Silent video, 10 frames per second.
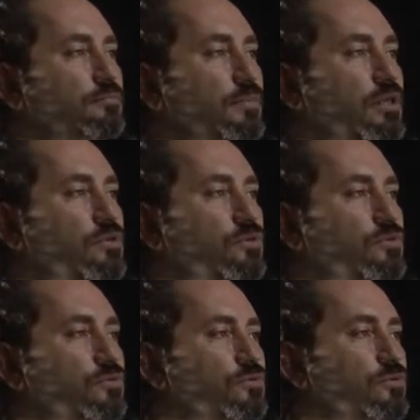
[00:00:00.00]
they
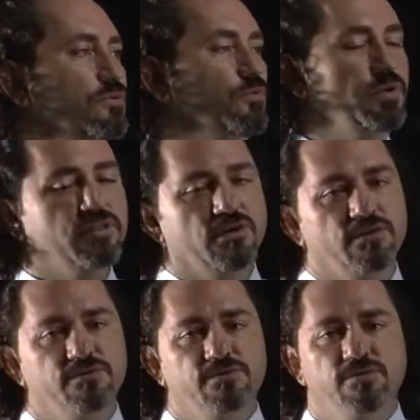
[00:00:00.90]
use the
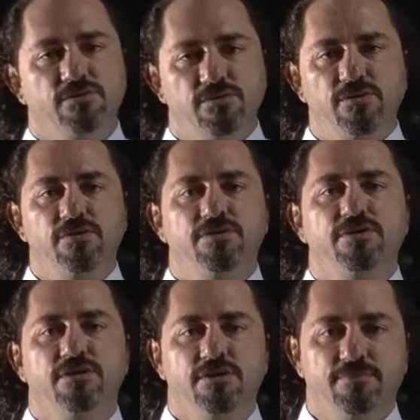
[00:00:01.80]
videos to learn
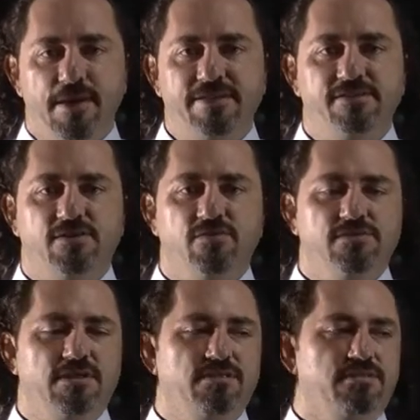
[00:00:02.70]
the basic
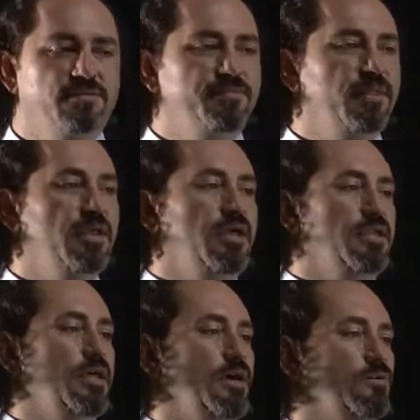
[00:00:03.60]
content.
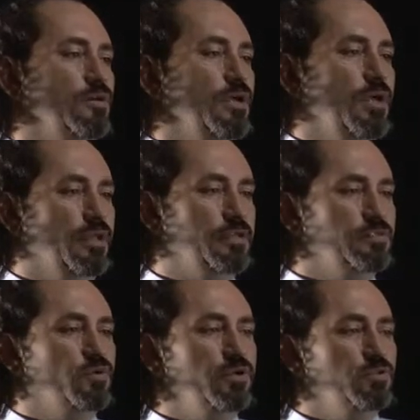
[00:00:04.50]
Now, it's
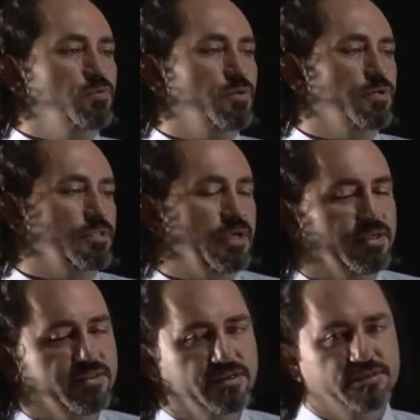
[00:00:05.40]
going to work
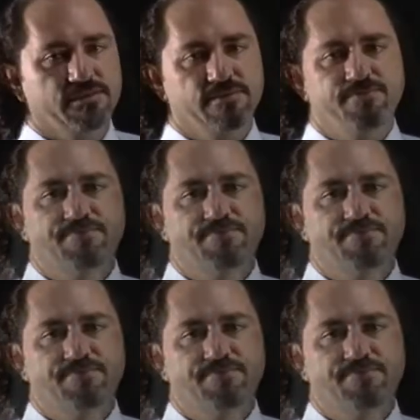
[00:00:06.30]
like this.